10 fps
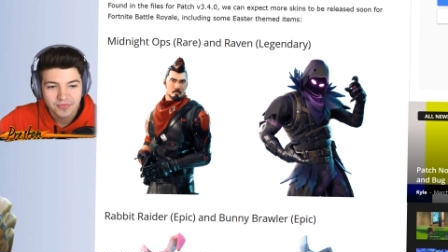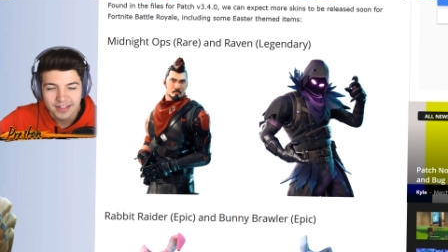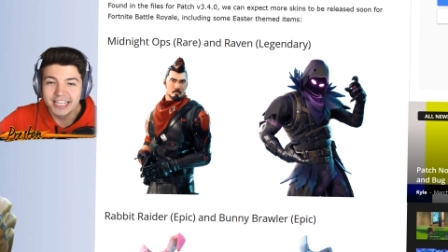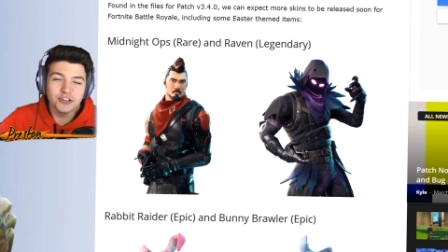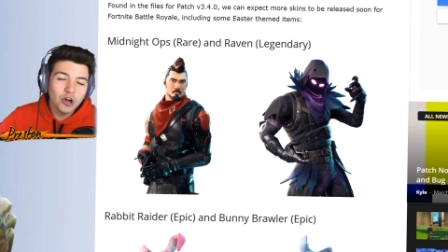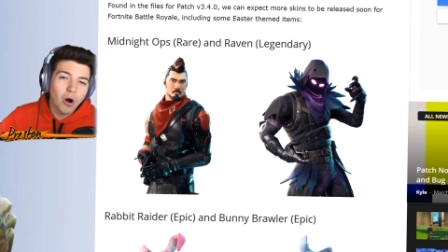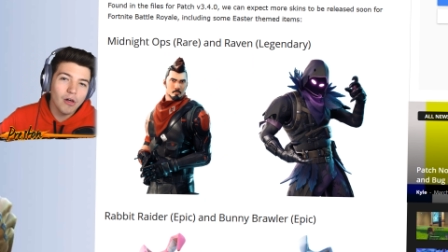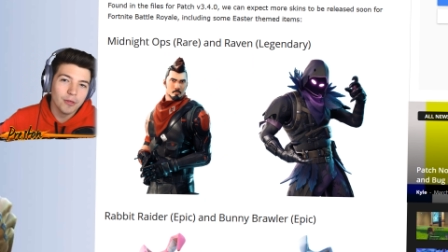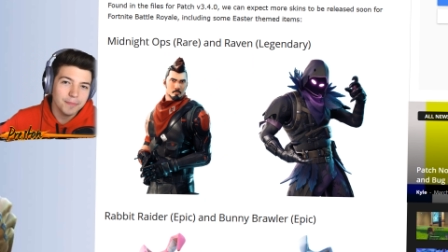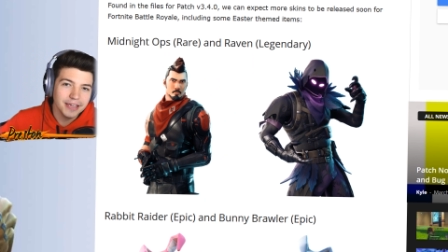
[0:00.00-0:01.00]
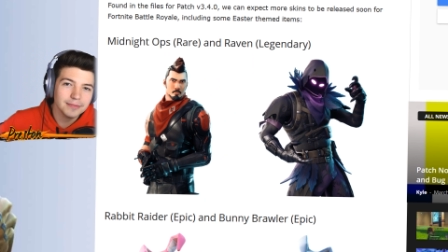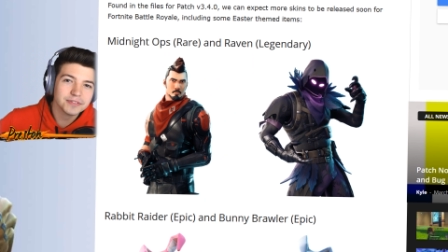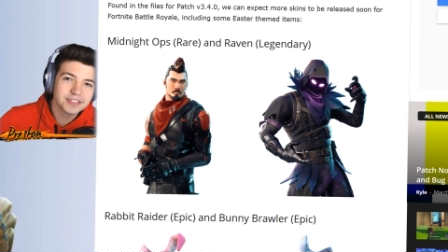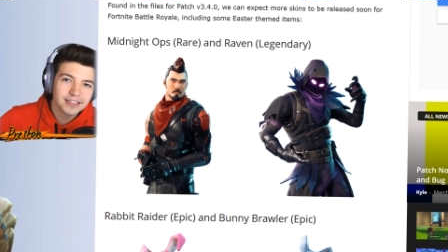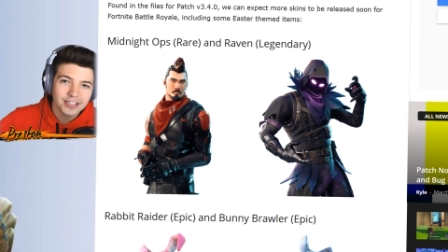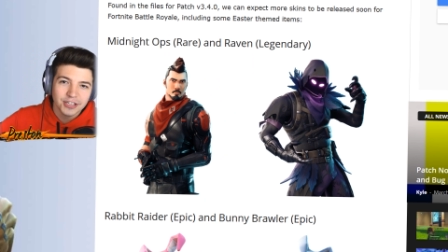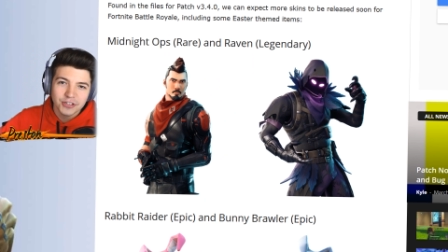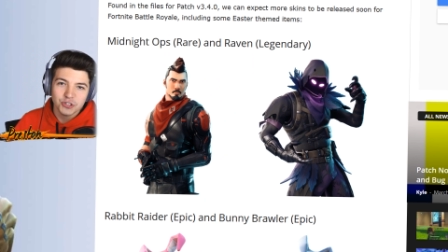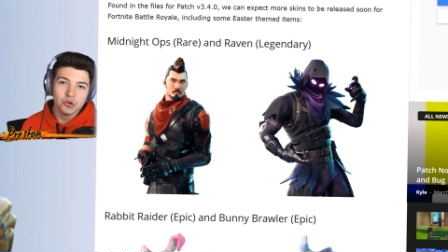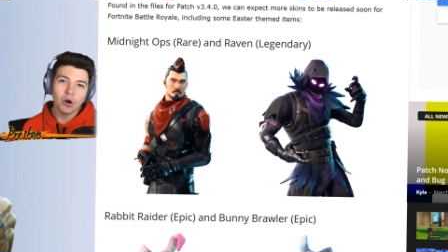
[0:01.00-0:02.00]
Like, you know all the memes?
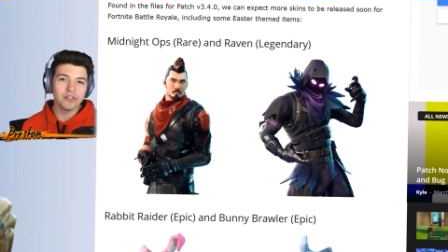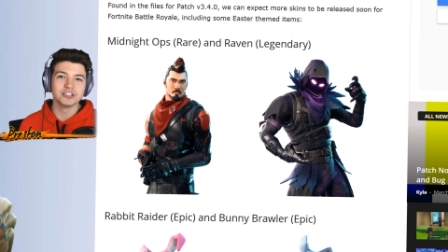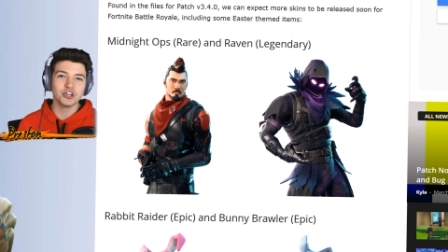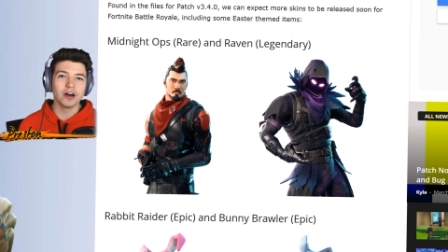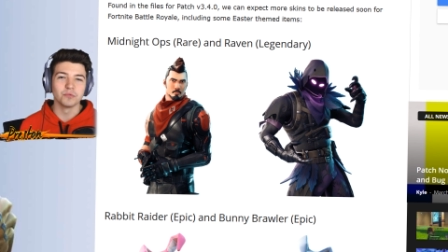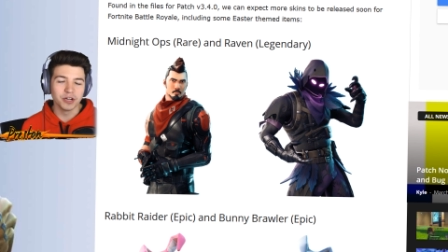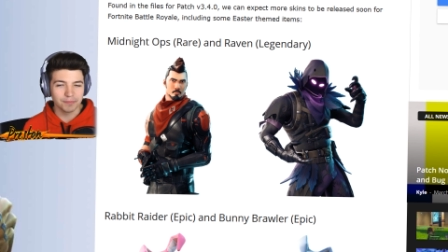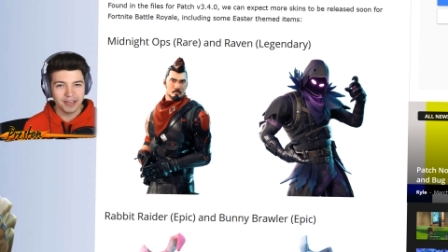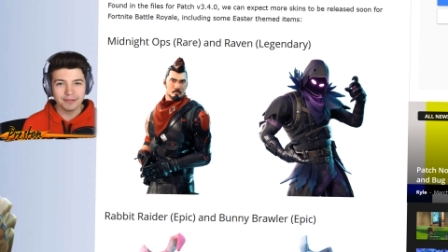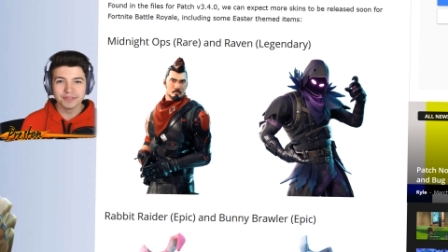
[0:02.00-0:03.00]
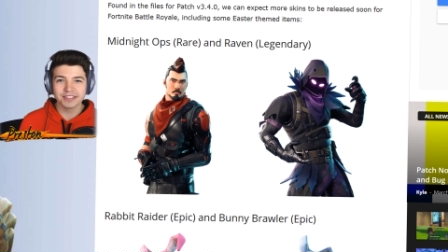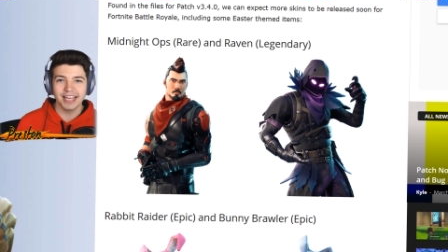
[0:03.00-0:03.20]
You know all the John Wick memes?